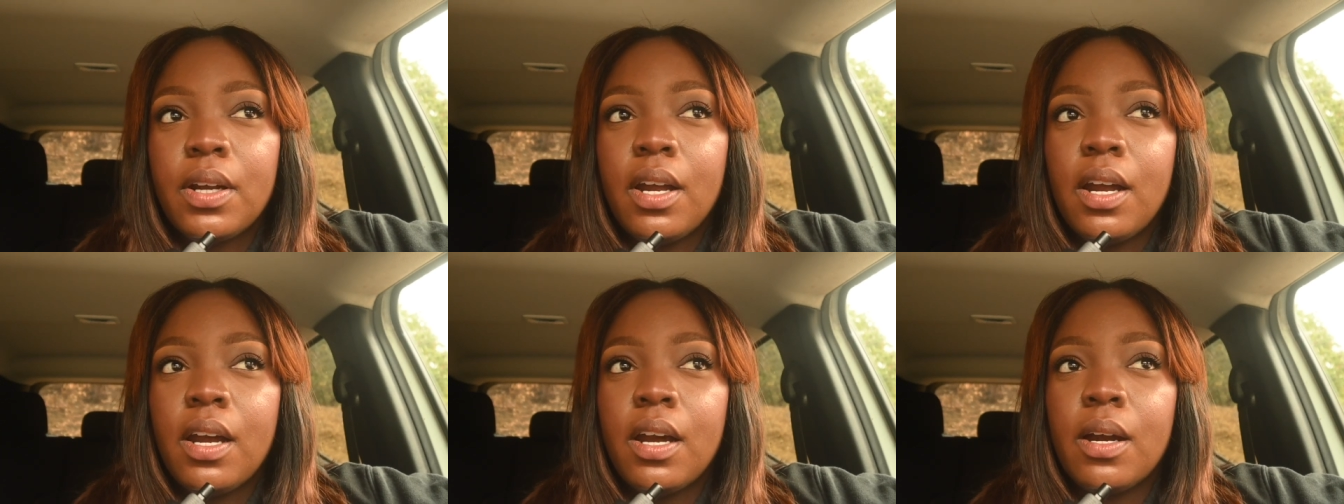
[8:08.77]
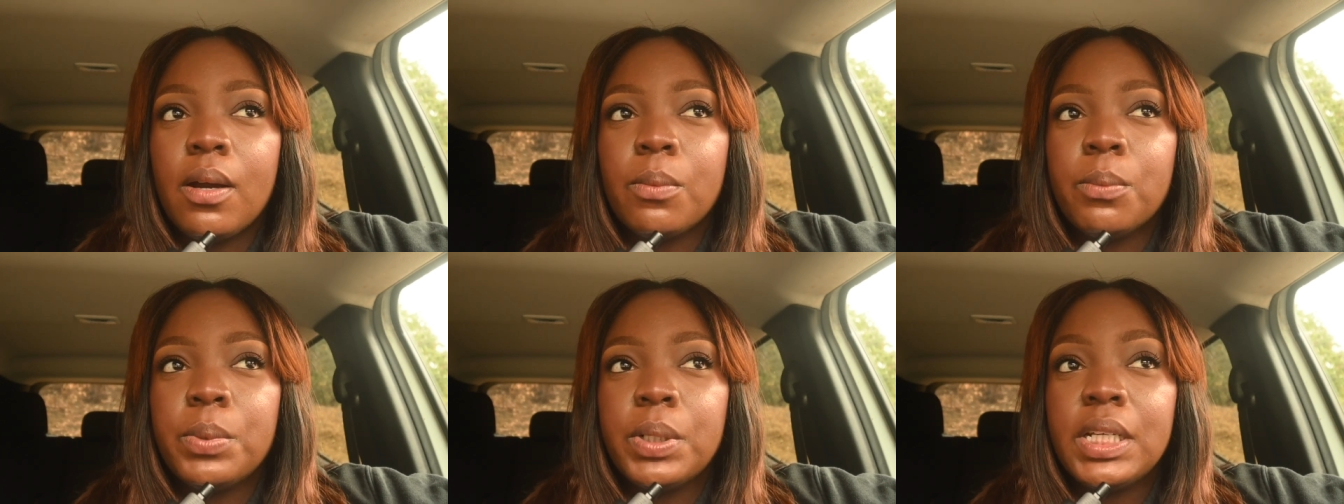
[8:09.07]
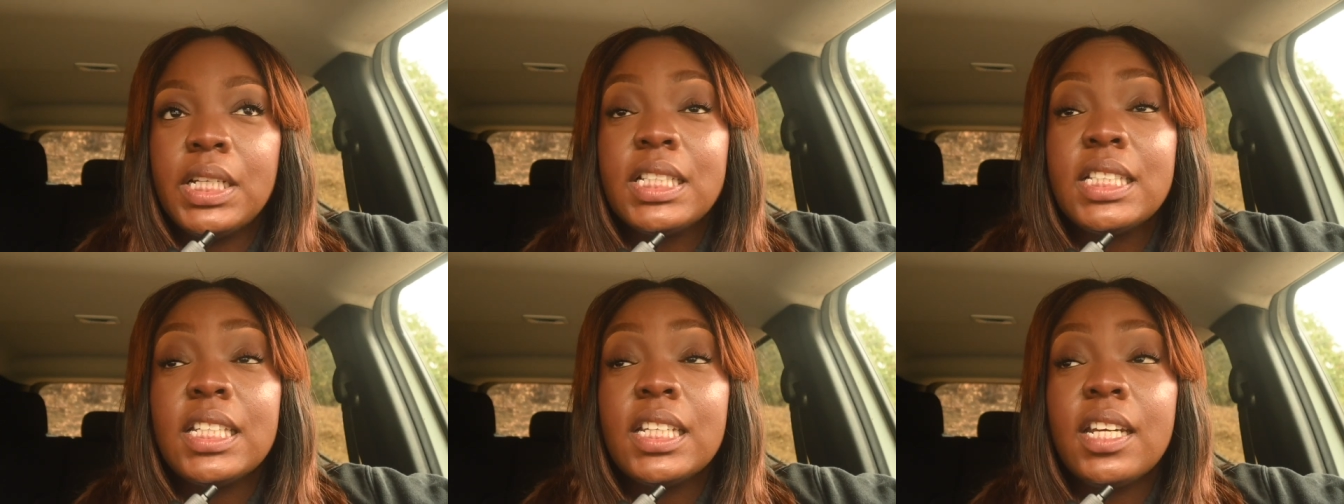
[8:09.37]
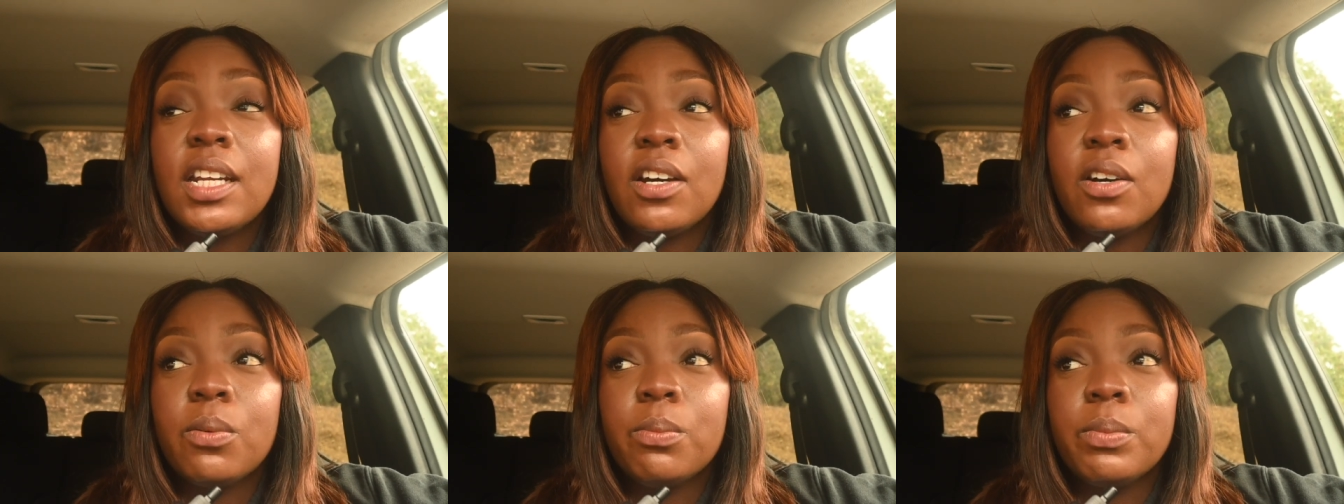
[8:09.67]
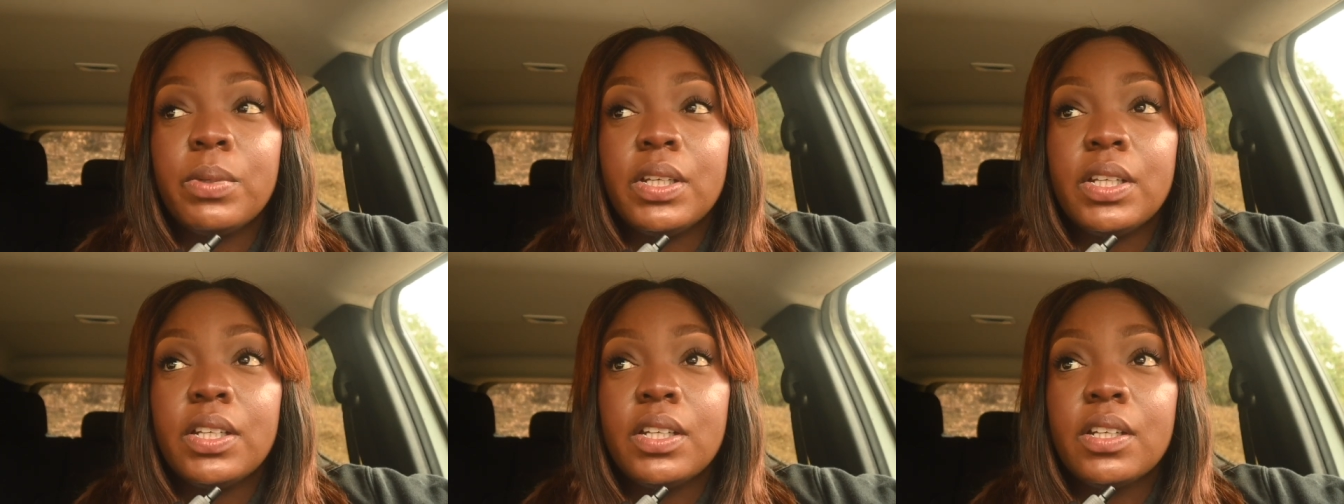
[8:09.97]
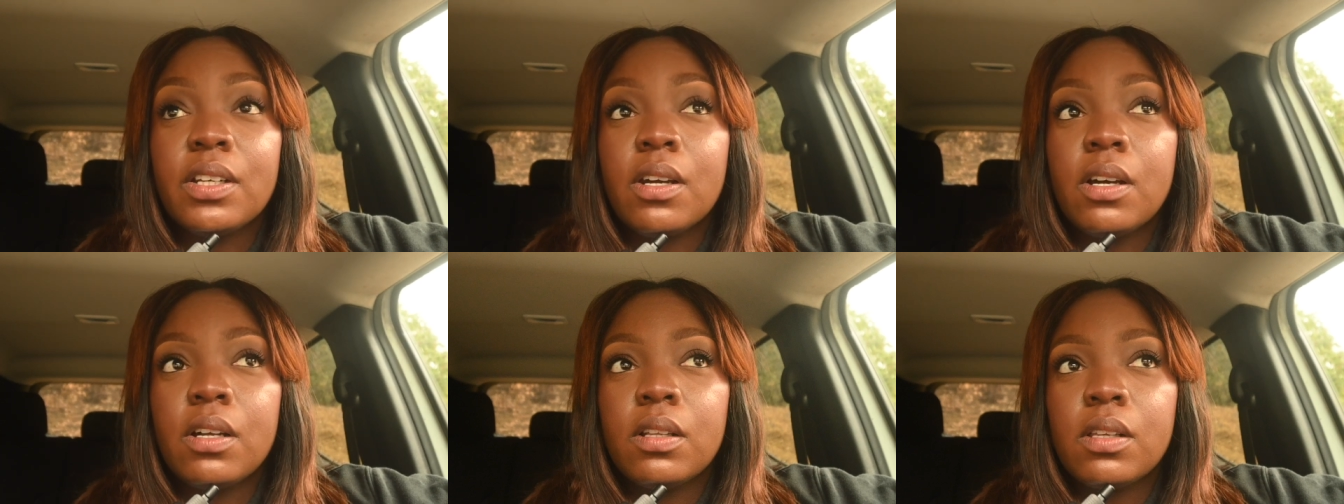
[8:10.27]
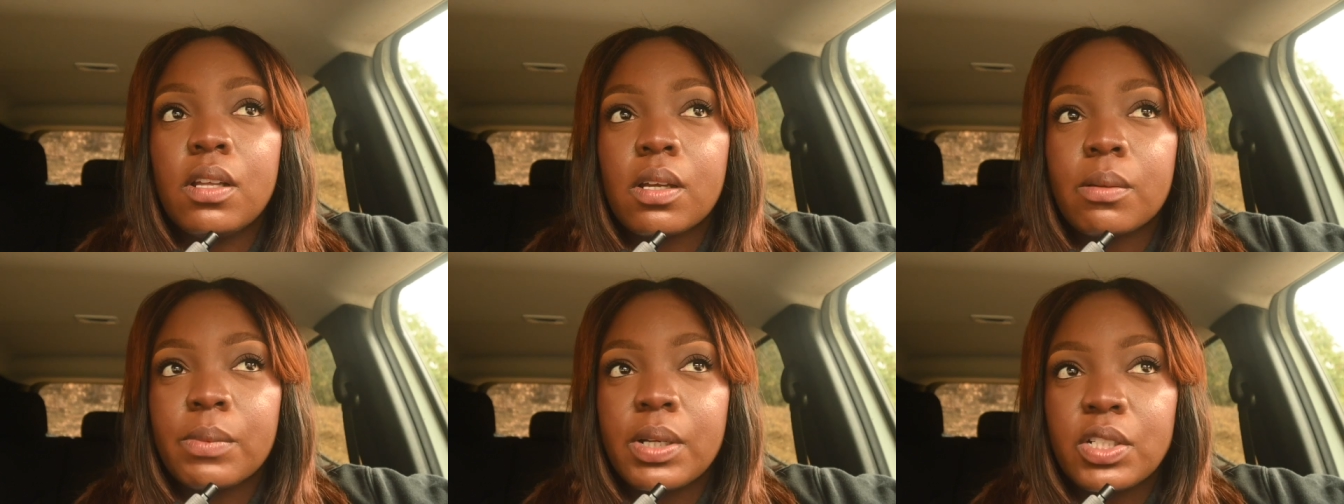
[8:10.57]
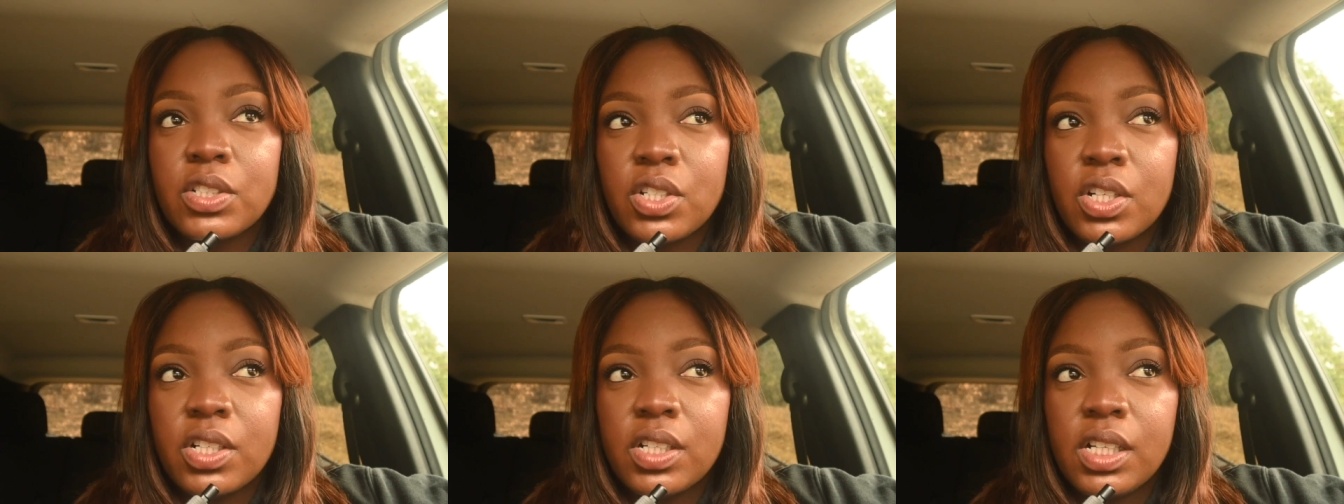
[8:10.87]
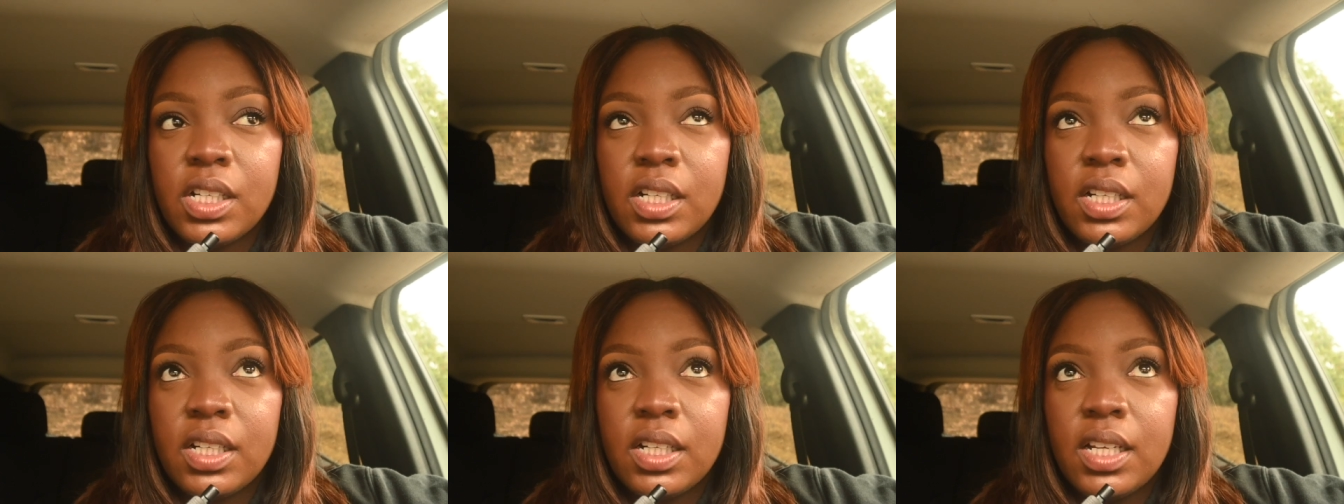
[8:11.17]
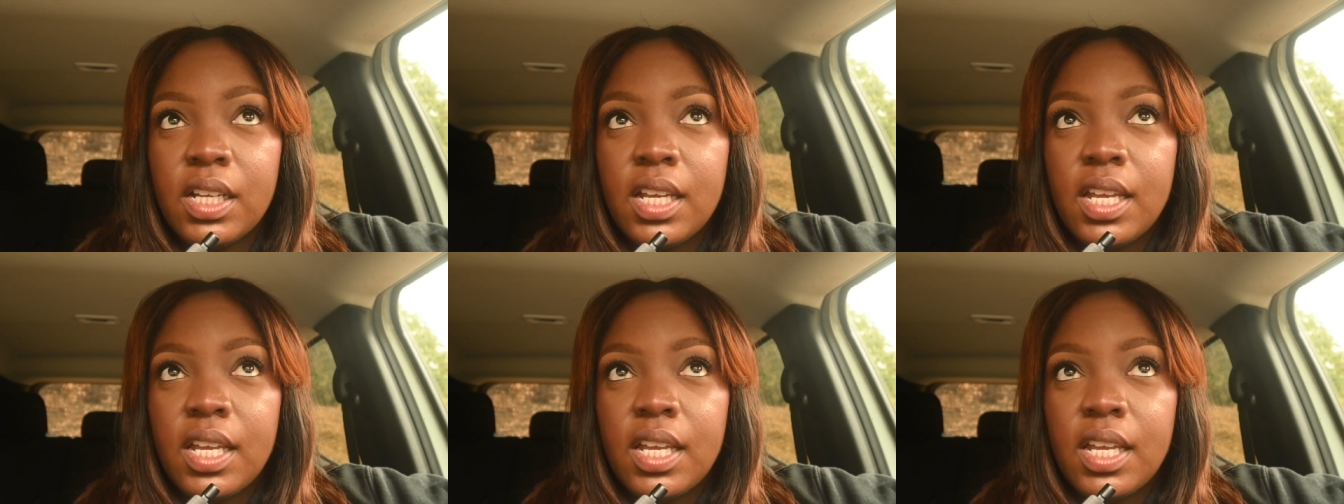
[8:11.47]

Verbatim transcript: Um, but it did help me along my journey.